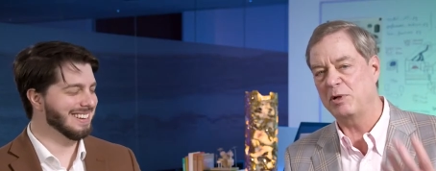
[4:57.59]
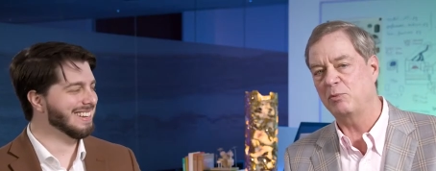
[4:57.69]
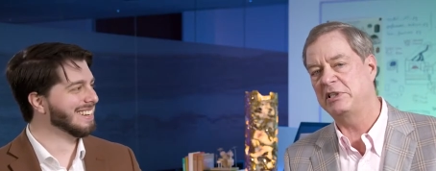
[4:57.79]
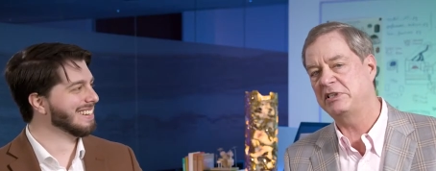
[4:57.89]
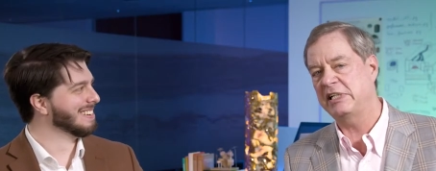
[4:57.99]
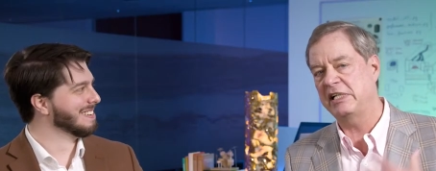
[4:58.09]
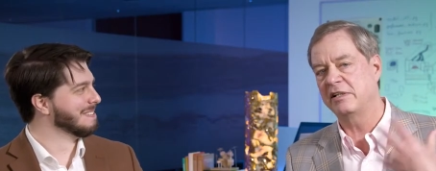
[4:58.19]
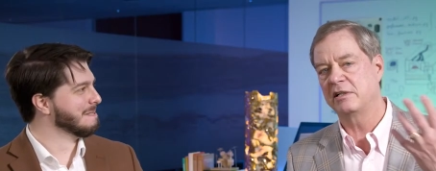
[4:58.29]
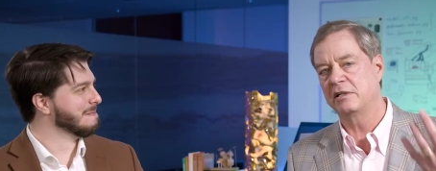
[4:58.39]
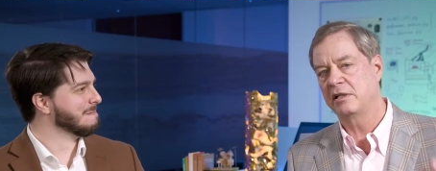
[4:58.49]
Speaker 1: We see
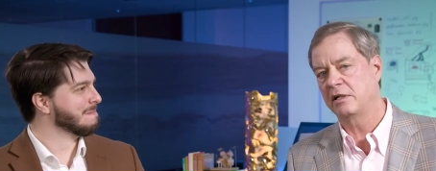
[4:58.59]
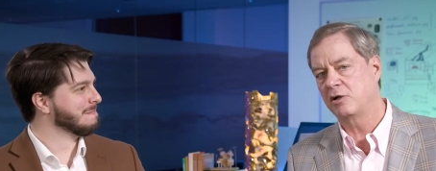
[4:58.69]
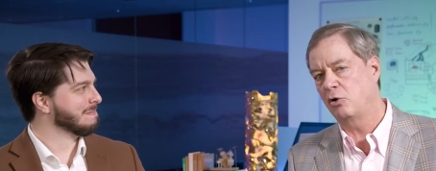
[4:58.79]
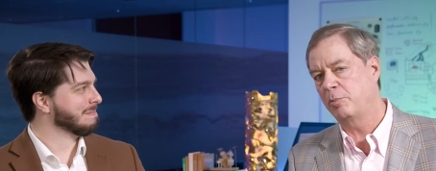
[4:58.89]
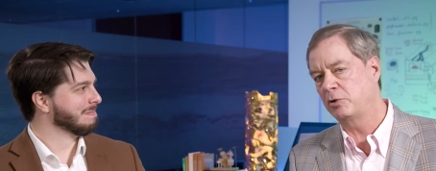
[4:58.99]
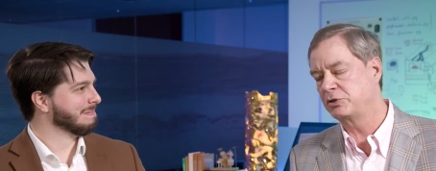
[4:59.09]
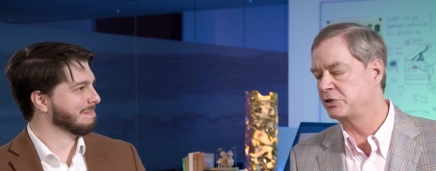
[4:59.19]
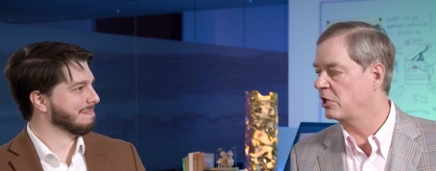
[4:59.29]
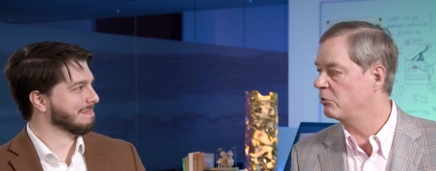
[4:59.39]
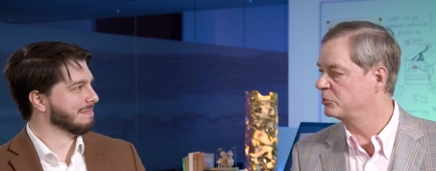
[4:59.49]
the goalpost
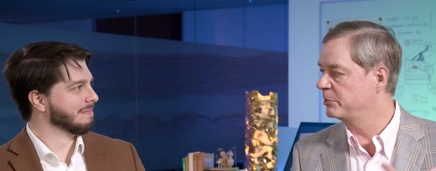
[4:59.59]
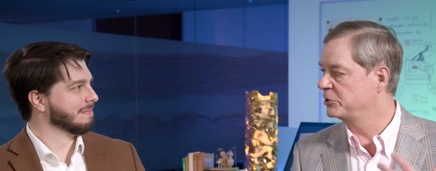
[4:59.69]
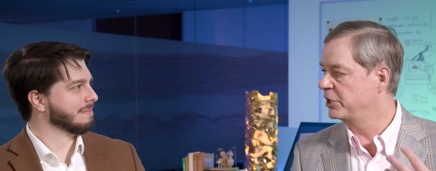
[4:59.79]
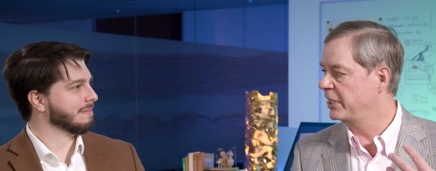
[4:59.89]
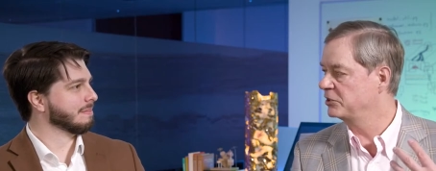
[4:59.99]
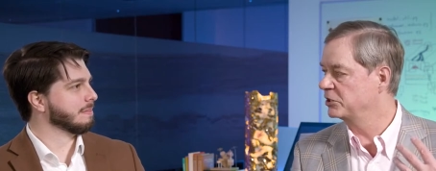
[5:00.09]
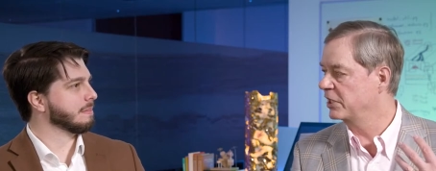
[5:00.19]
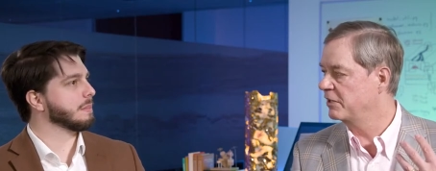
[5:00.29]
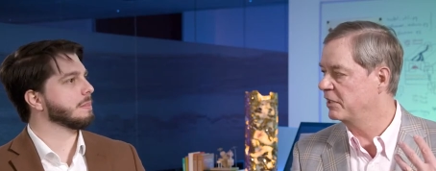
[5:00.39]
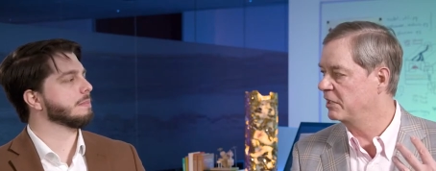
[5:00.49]
has always been
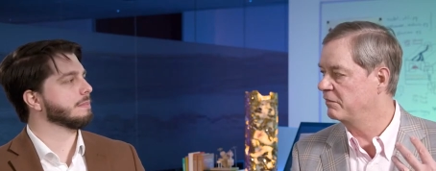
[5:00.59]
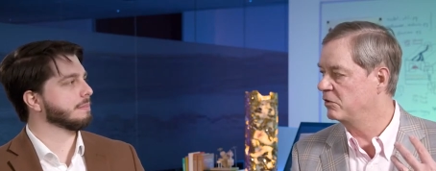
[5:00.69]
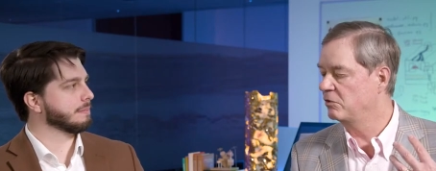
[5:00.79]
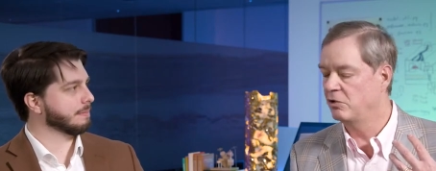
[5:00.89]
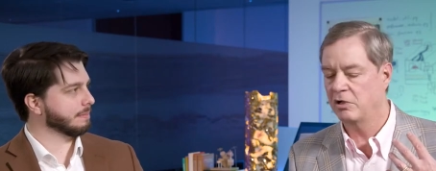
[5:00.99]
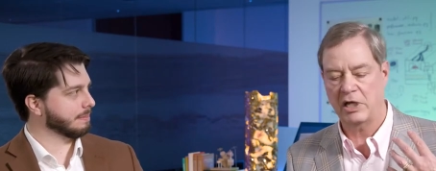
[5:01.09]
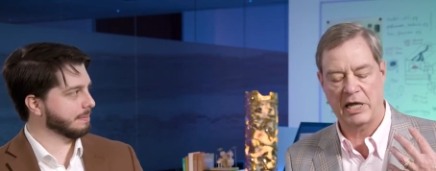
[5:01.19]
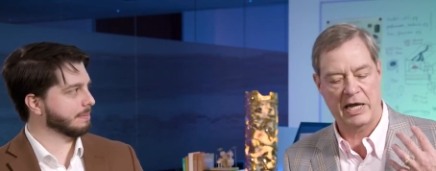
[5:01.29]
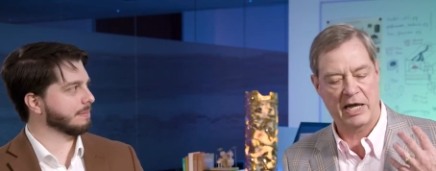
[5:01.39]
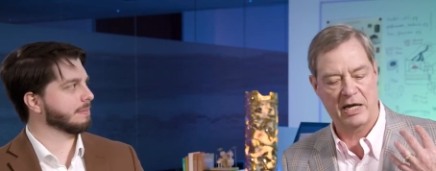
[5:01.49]
changing. I think if you look
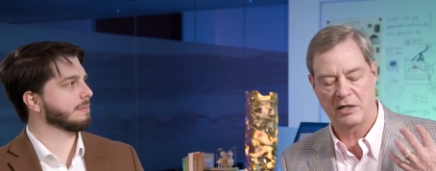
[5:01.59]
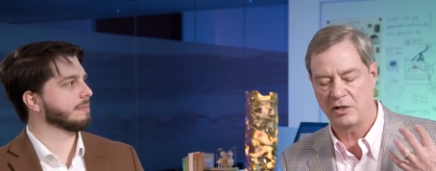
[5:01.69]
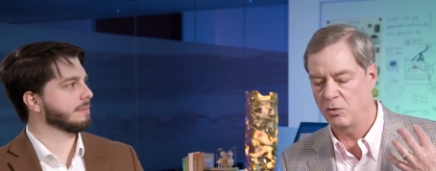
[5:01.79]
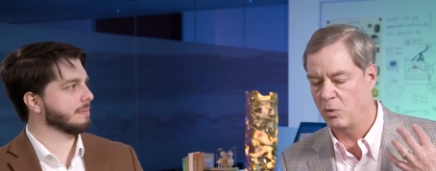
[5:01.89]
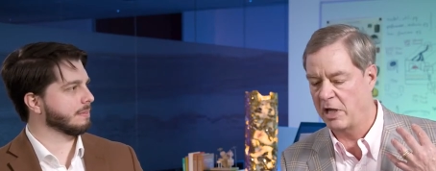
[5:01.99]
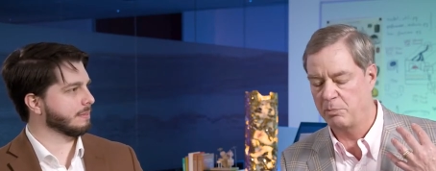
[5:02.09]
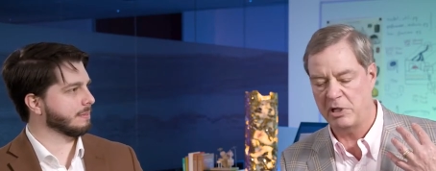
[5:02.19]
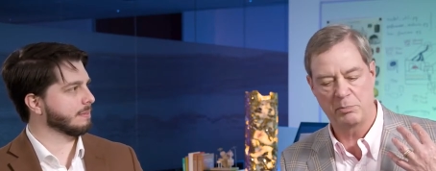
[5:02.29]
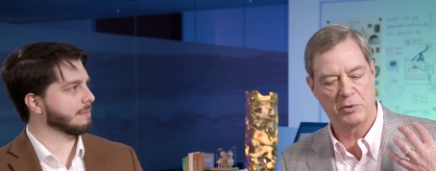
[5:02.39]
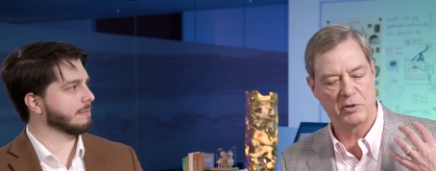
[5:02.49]
at the way
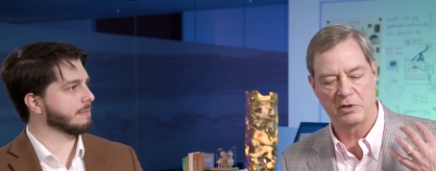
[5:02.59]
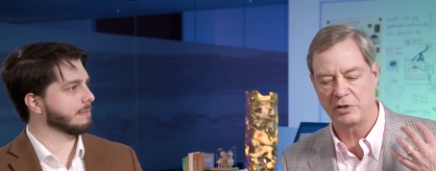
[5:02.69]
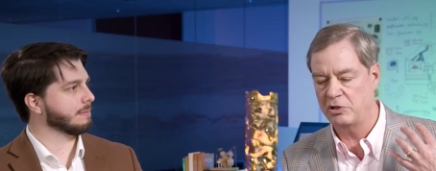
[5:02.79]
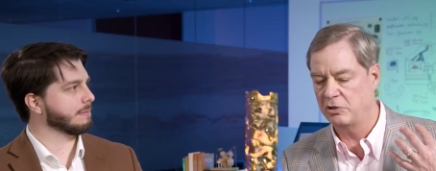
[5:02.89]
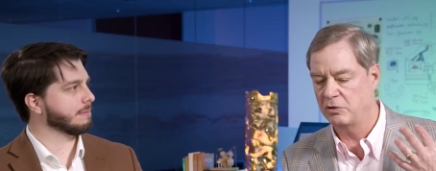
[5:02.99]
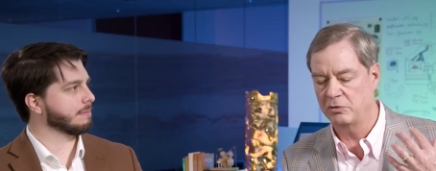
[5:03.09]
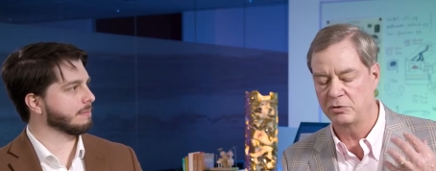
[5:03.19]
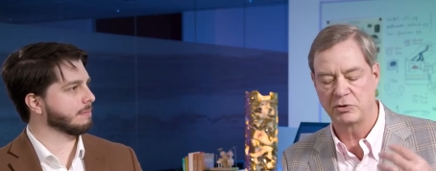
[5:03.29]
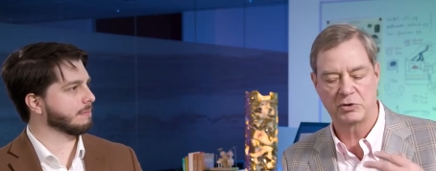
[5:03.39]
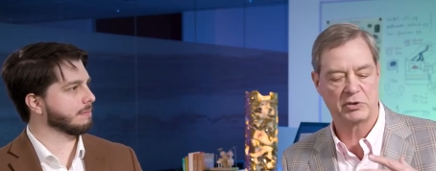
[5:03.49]
people
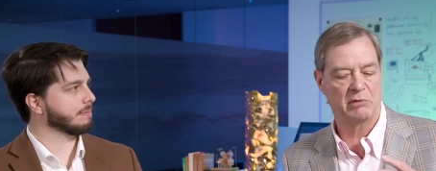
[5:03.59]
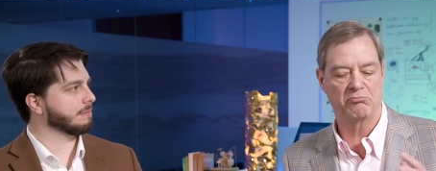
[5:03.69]
use